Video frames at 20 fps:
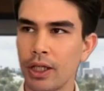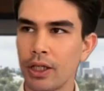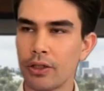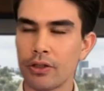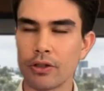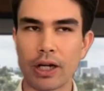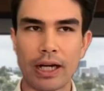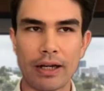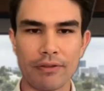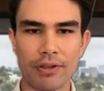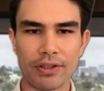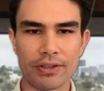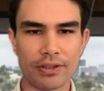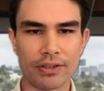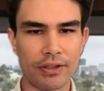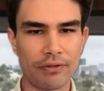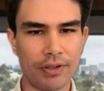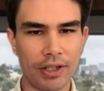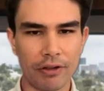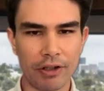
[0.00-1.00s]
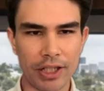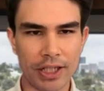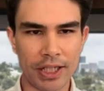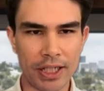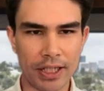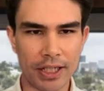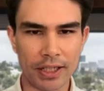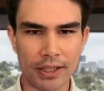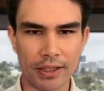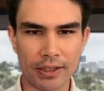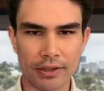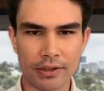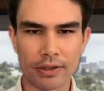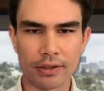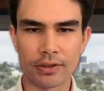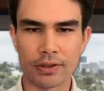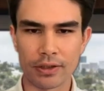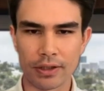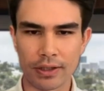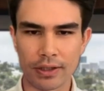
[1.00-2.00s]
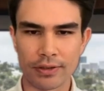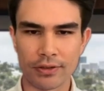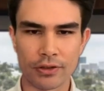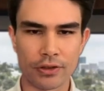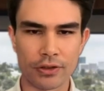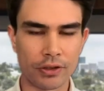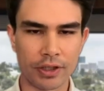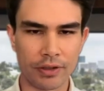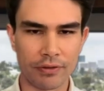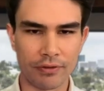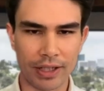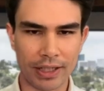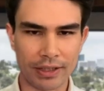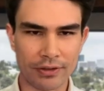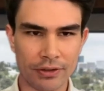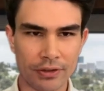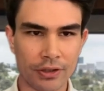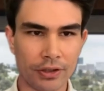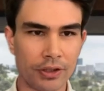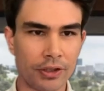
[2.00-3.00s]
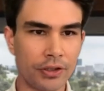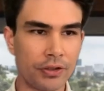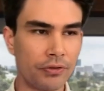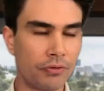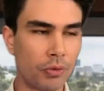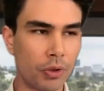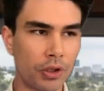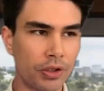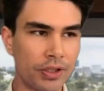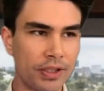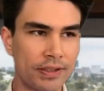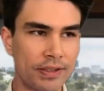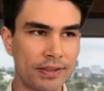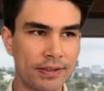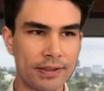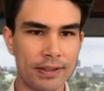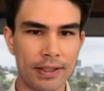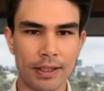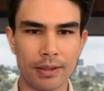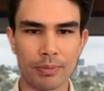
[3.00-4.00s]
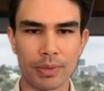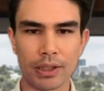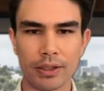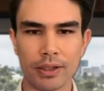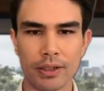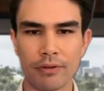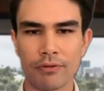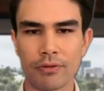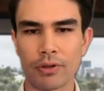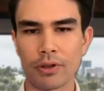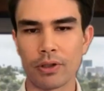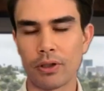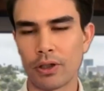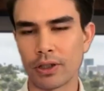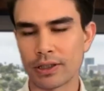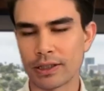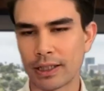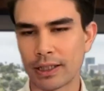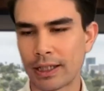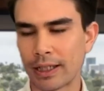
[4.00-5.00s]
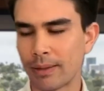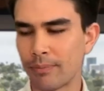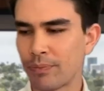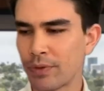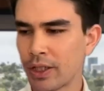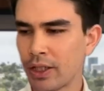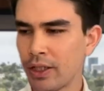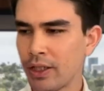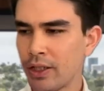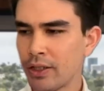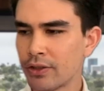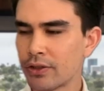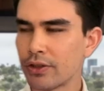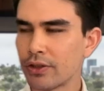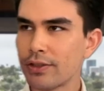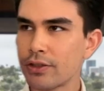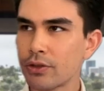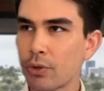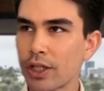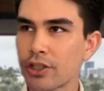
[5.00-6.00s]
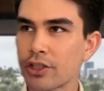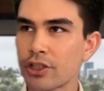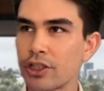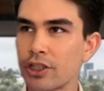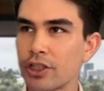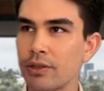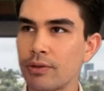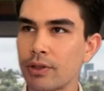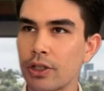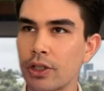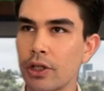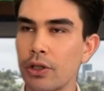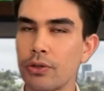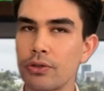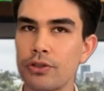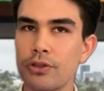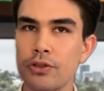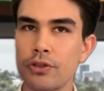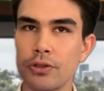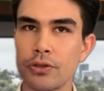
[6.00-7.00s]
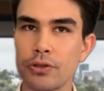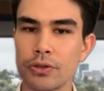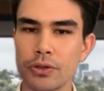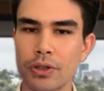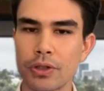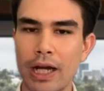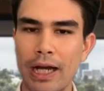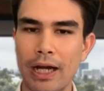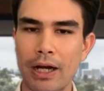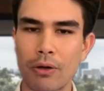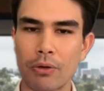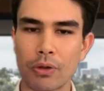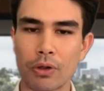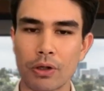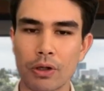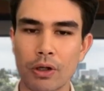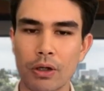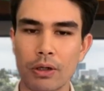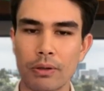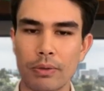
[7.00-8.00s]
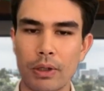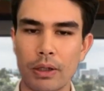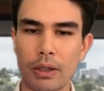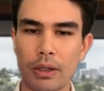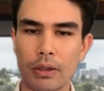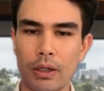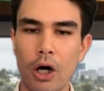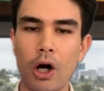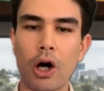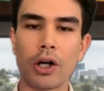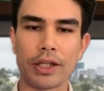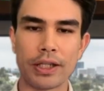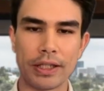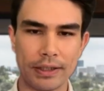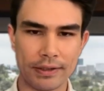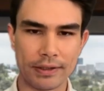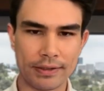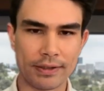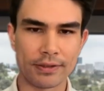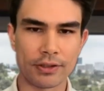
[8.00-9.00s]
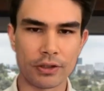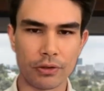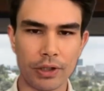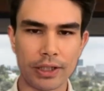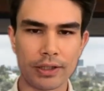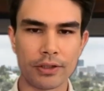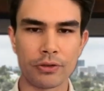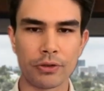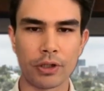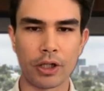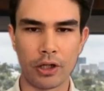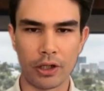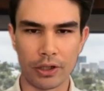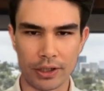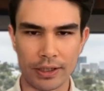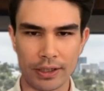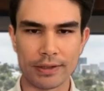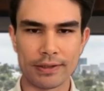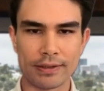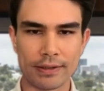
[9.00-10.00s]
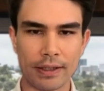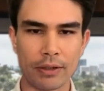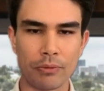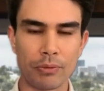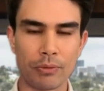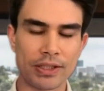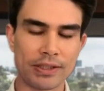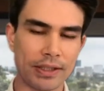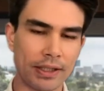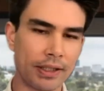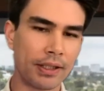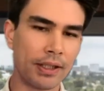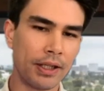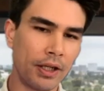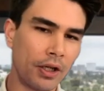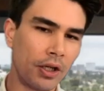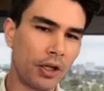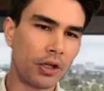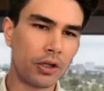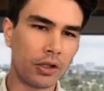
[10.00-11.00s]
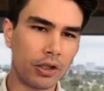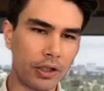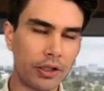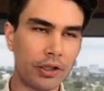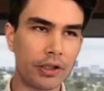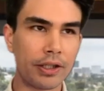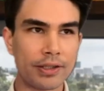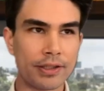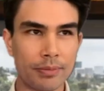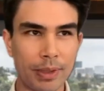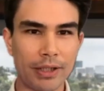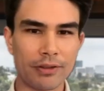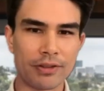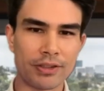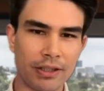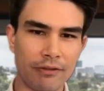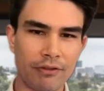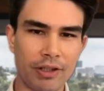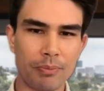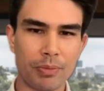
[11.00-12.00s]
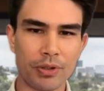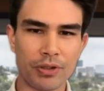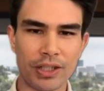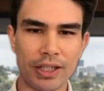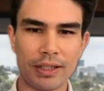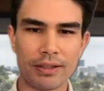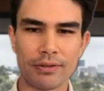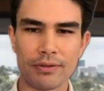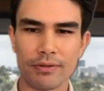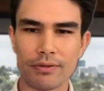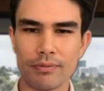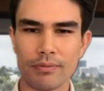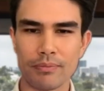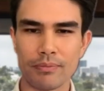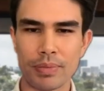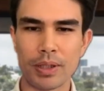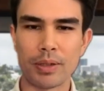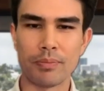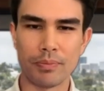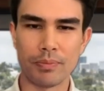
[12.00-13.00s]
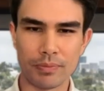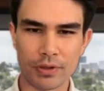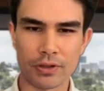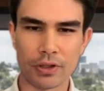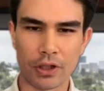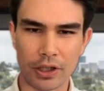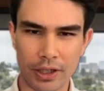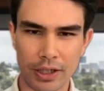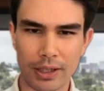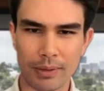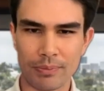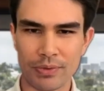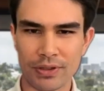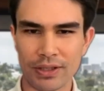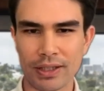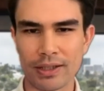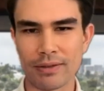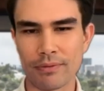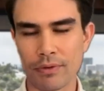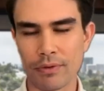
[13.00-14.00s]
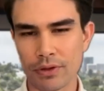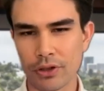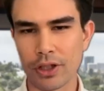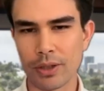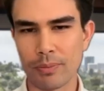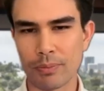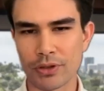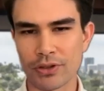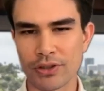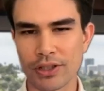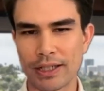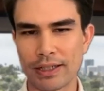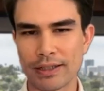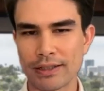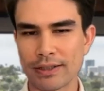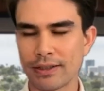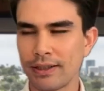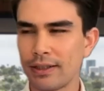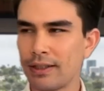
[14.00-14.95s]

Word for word: you're obviously very keyed into this. You're an investor. You've worked in sustainability for a long time. So this question goes to our audience. It's directed to our audience. Like we said earlier, it's about seventy percent pe- startups and thirty percent